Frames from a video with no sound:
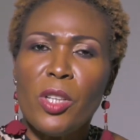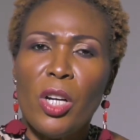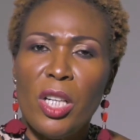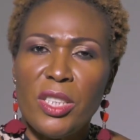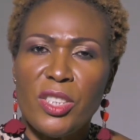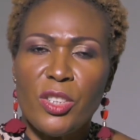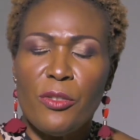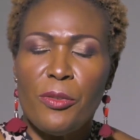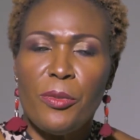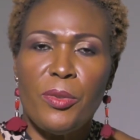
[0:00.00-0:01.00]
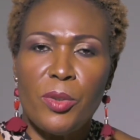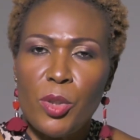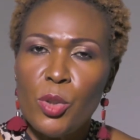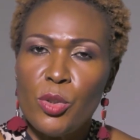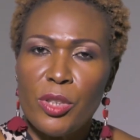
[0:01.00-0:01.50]
the causes of
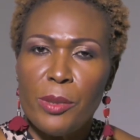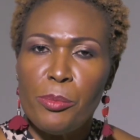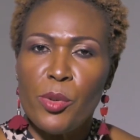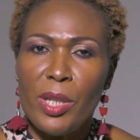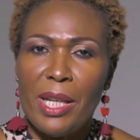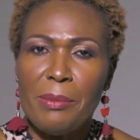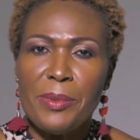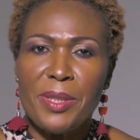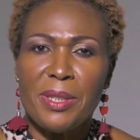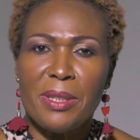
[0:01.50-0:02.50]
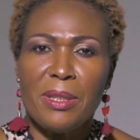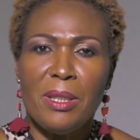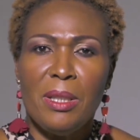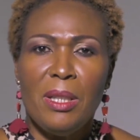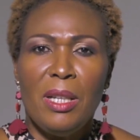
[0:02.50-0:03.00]
uterine prolapse?
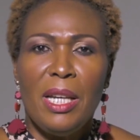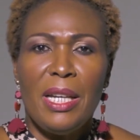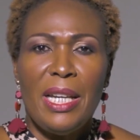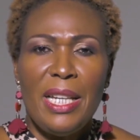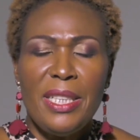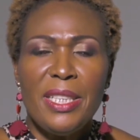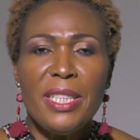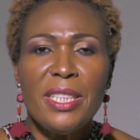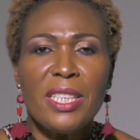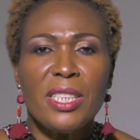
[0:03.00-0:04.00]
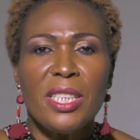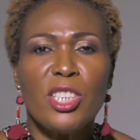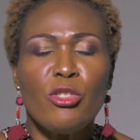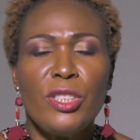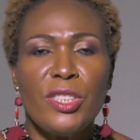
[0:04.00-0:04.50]
Anything that
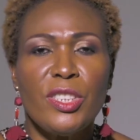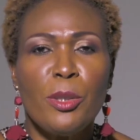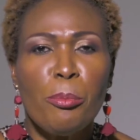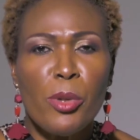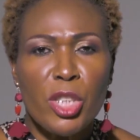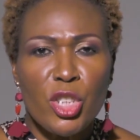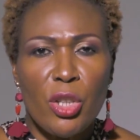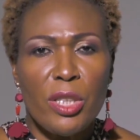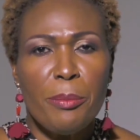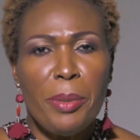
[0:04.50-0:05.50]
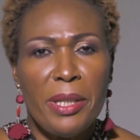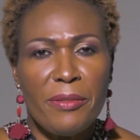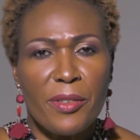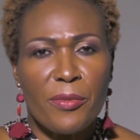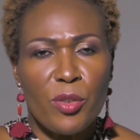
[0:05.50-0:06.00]
increases the pressure on the
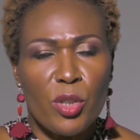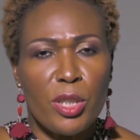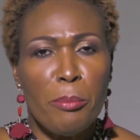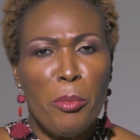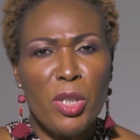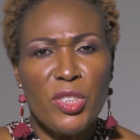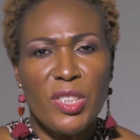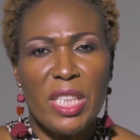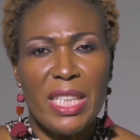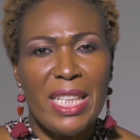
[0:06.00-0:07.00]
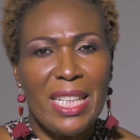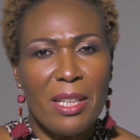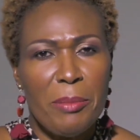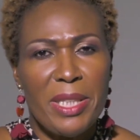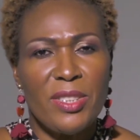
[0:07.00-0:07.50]
pelvic floor, the muscles and the
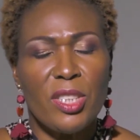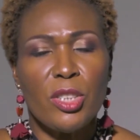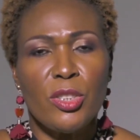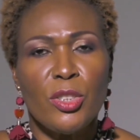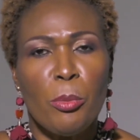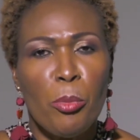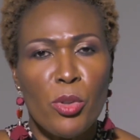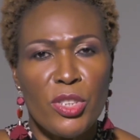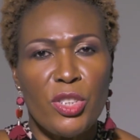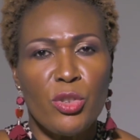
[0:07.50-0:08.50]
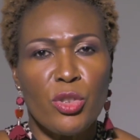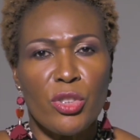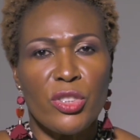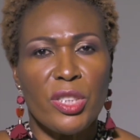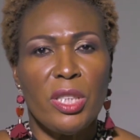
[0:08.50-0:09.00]
ligaments that support the
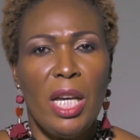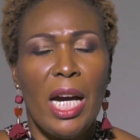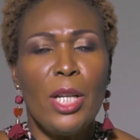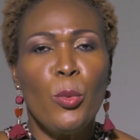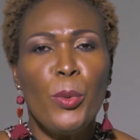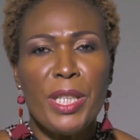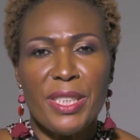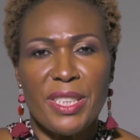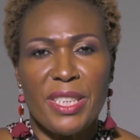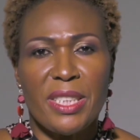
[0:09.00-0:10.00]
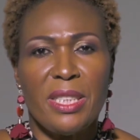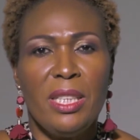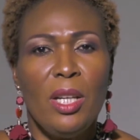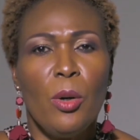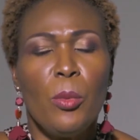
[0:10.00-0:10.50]
uterus and weakens it
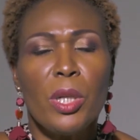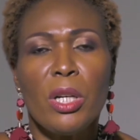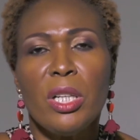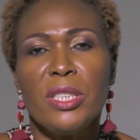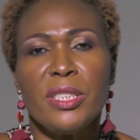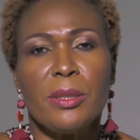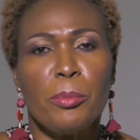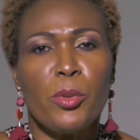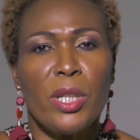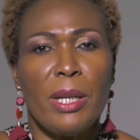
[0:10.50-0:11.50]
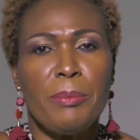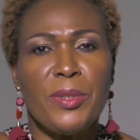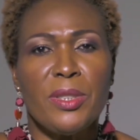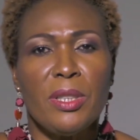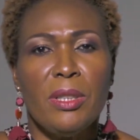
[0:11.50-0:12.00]
will cause prolapse.